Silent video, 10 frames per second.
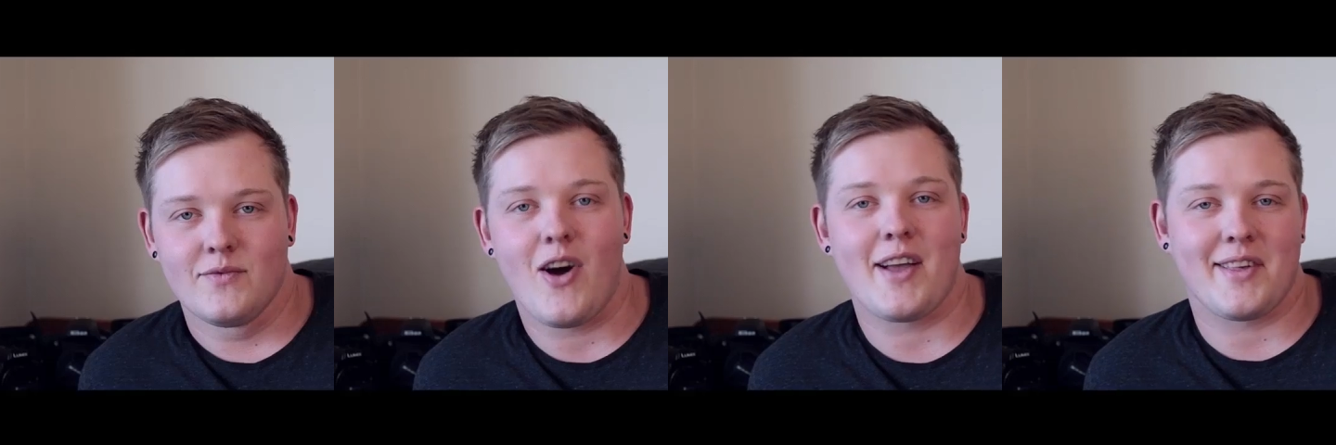
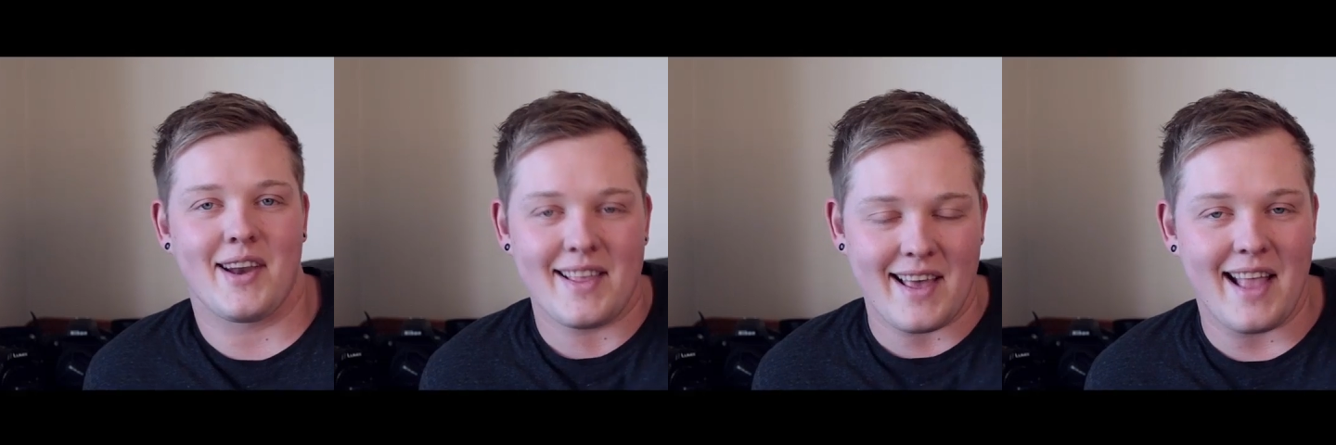Right,
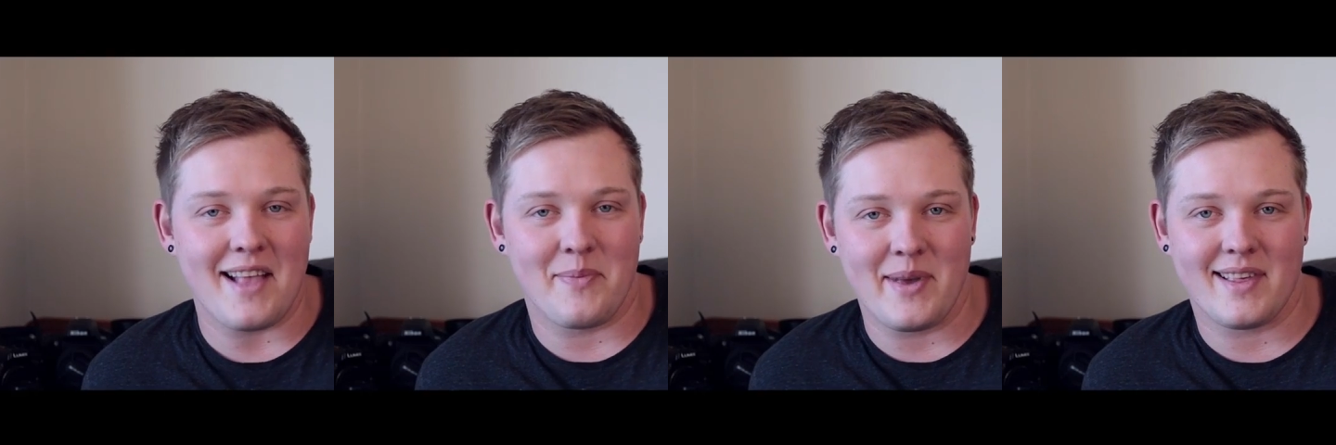so let's get
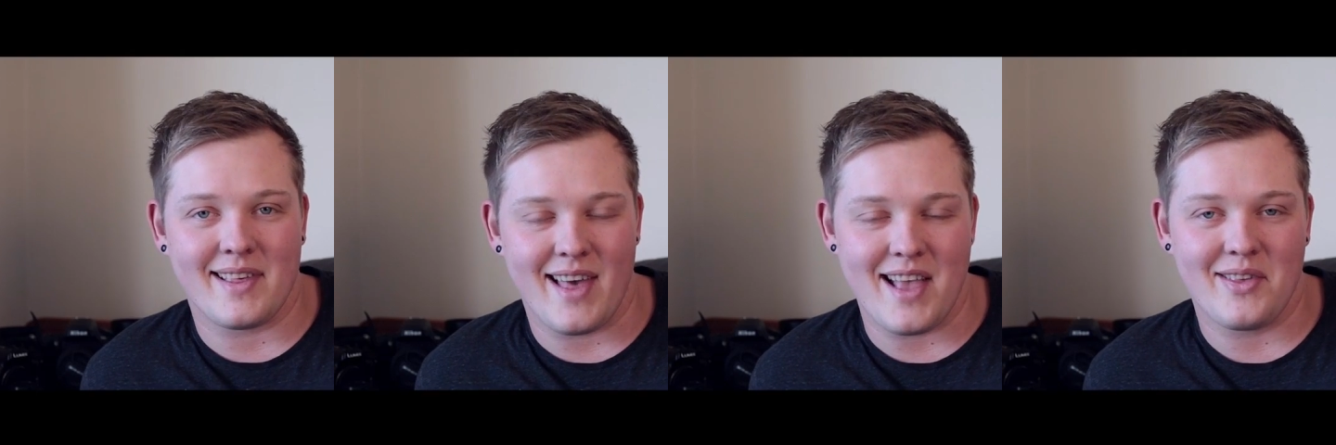down to
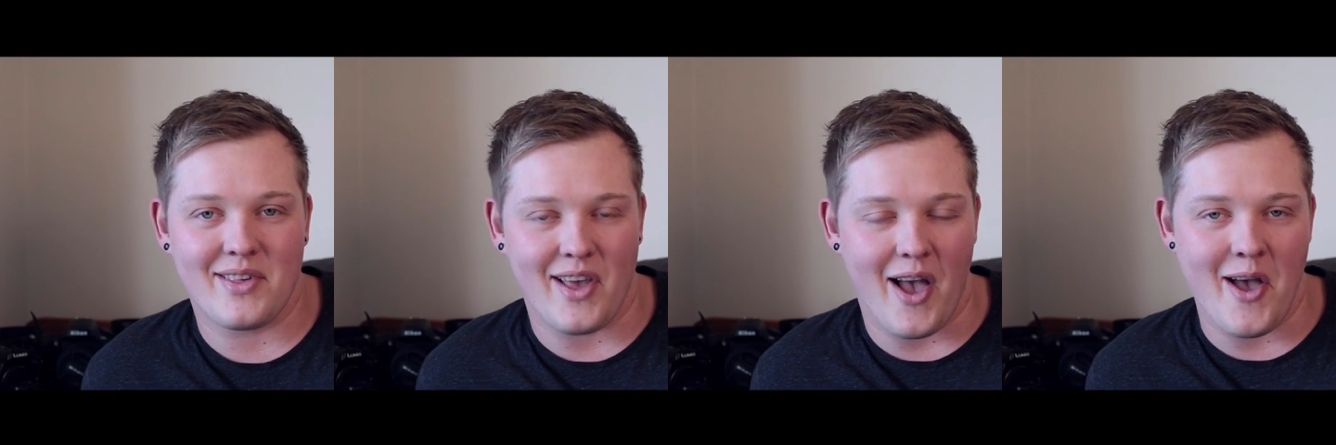business then.
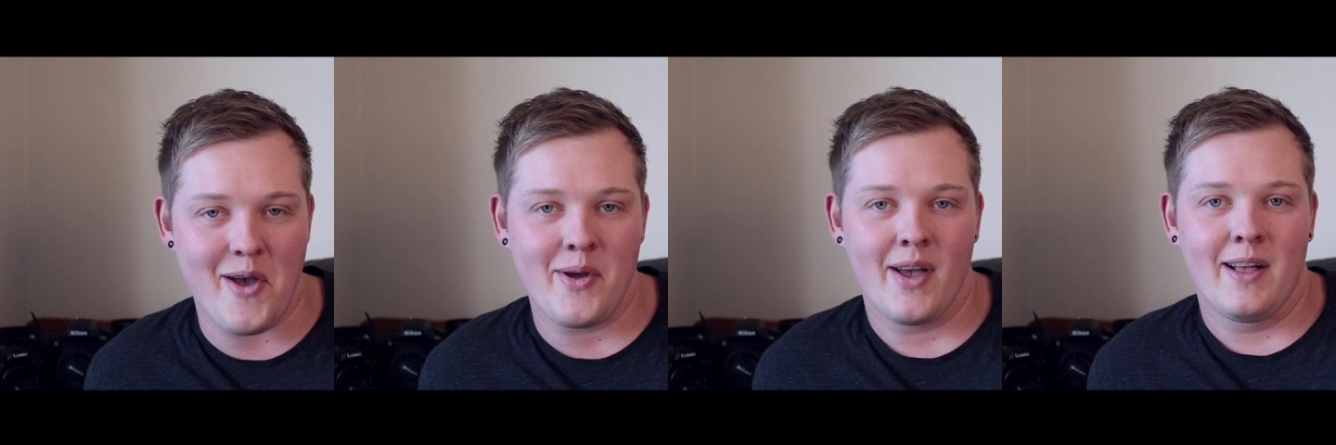
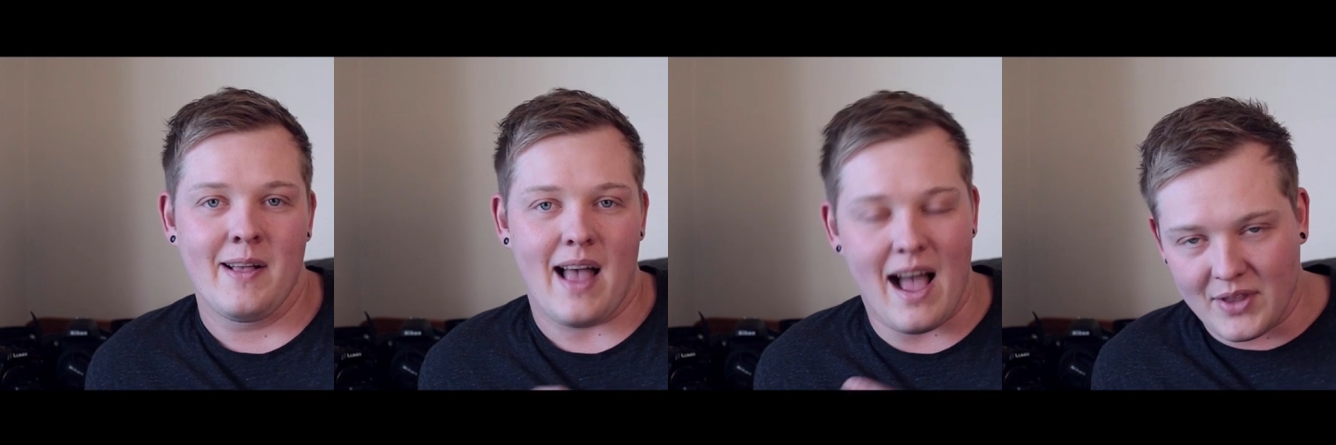So
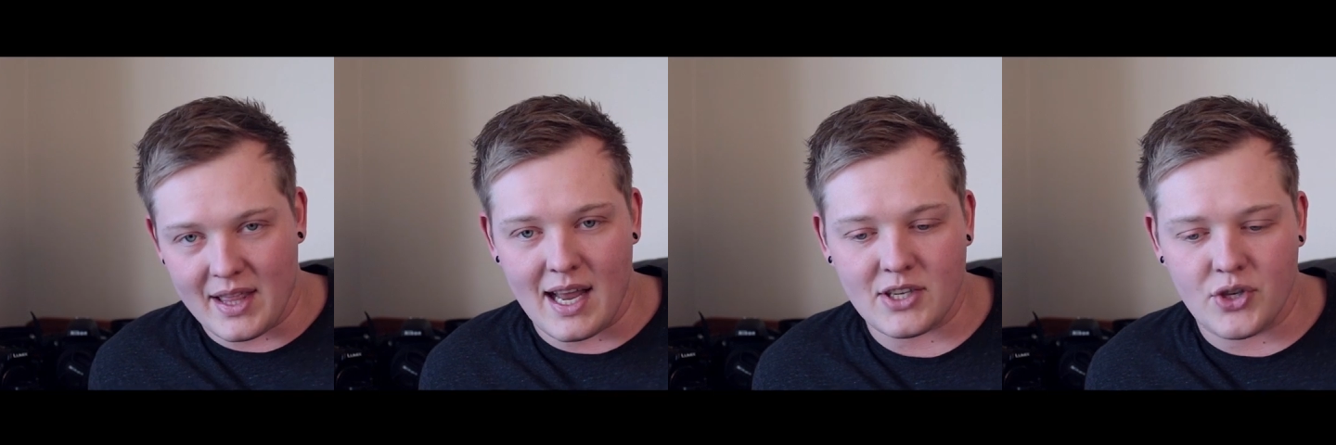after
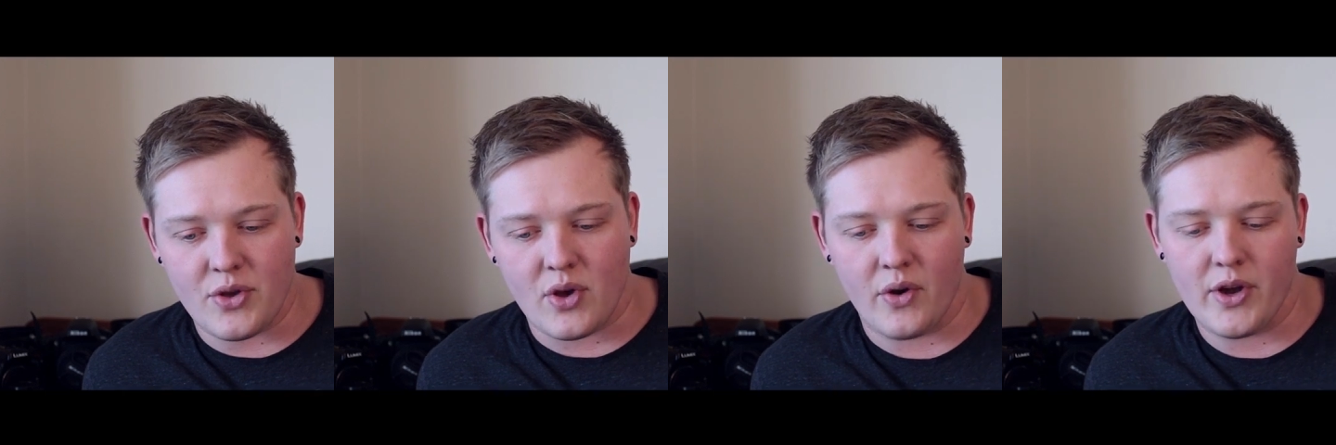the last
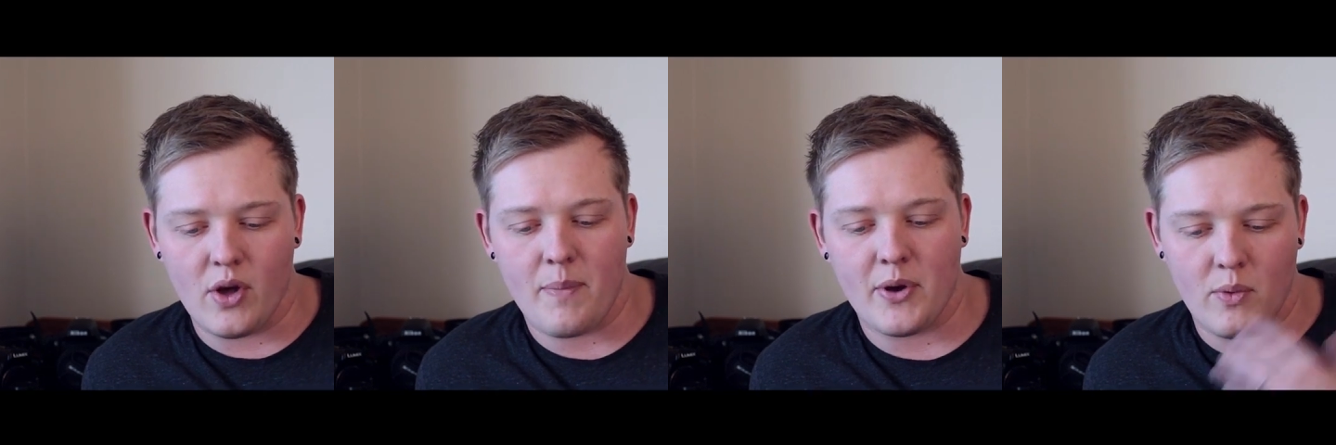
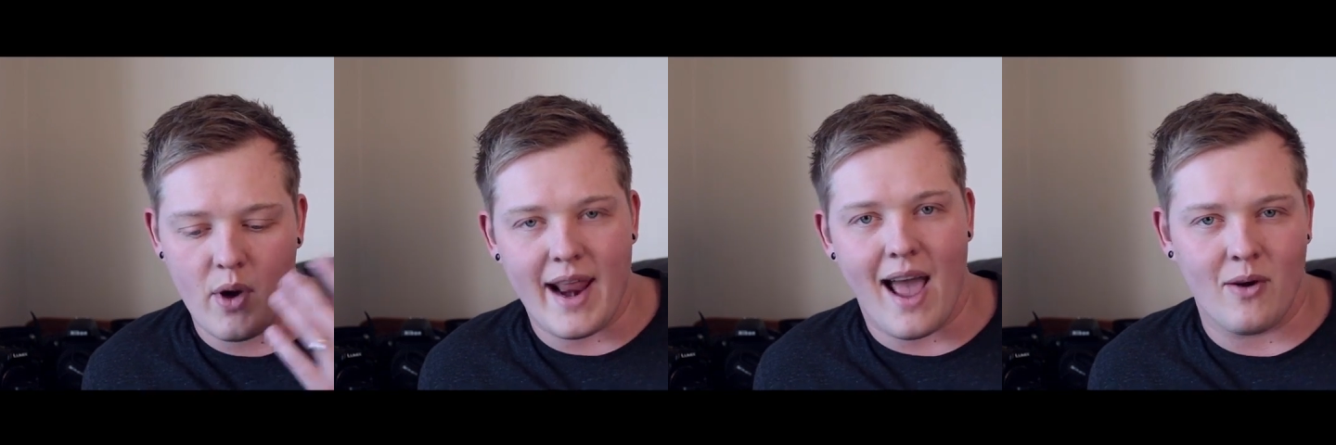tutorial, I put the
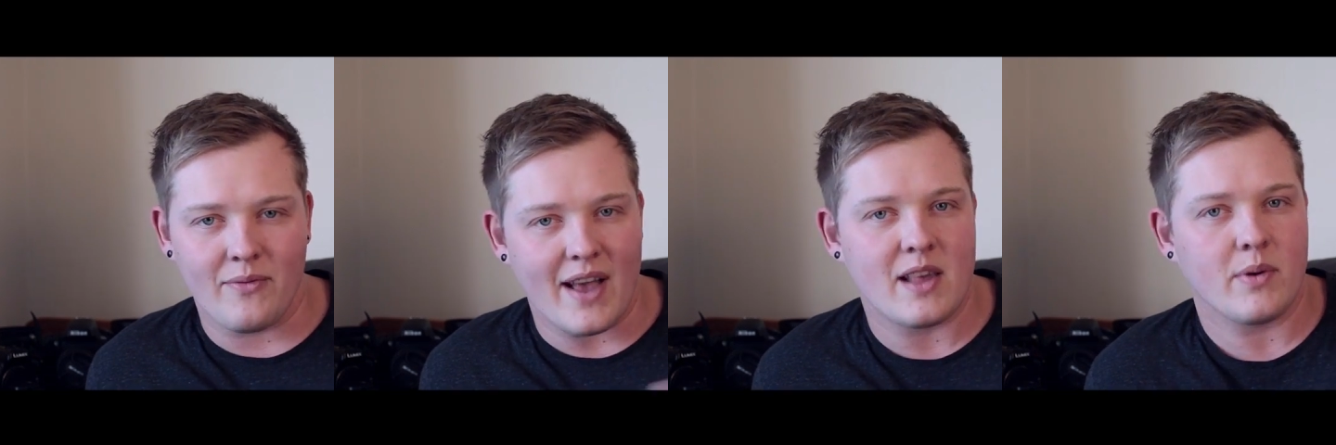word out
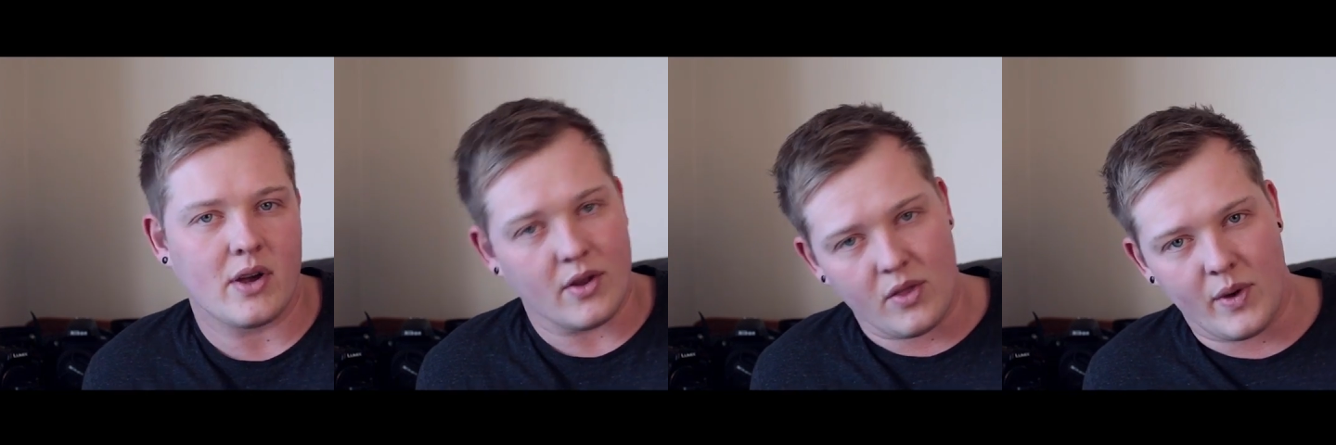on
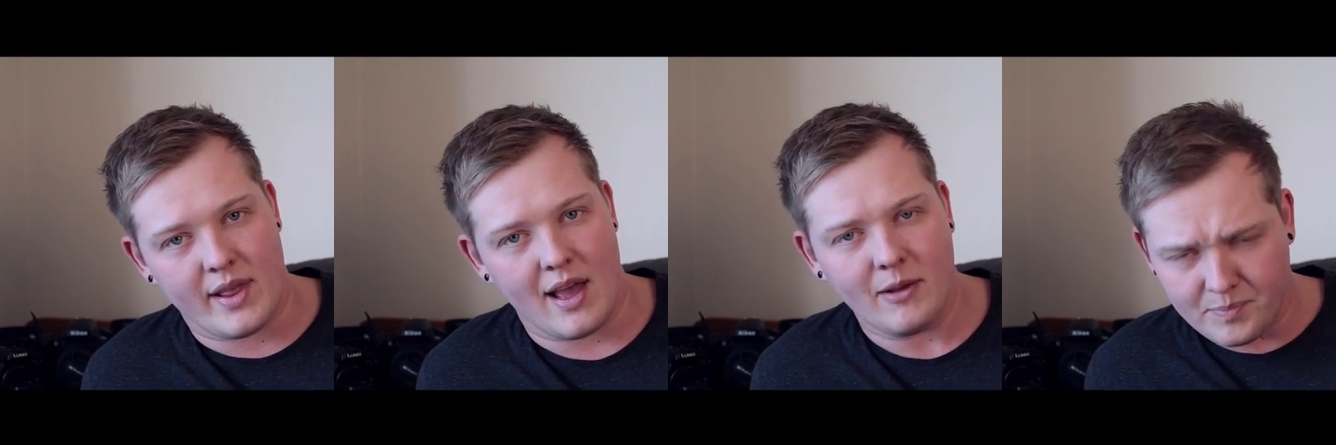Facebook and on
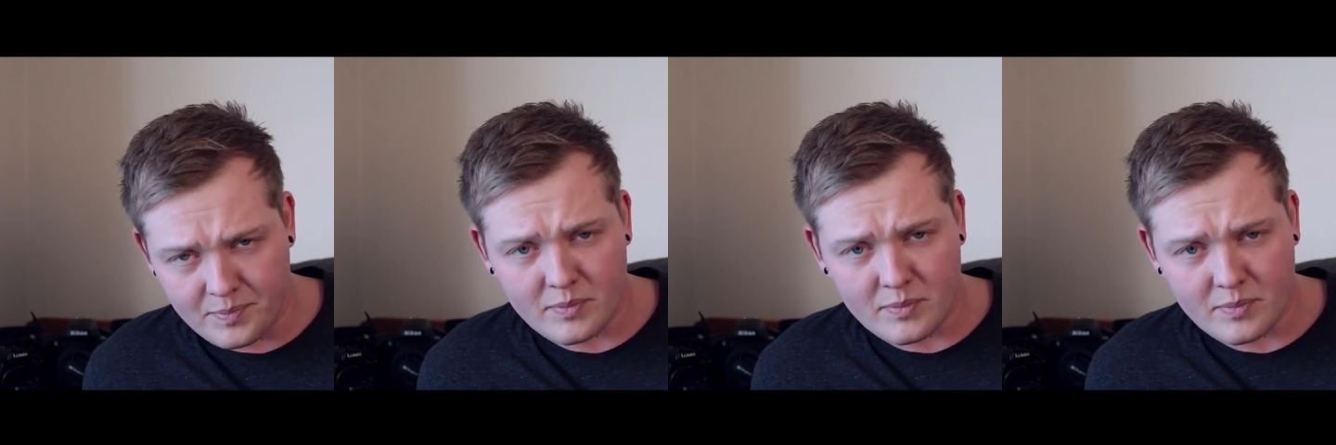Twitter,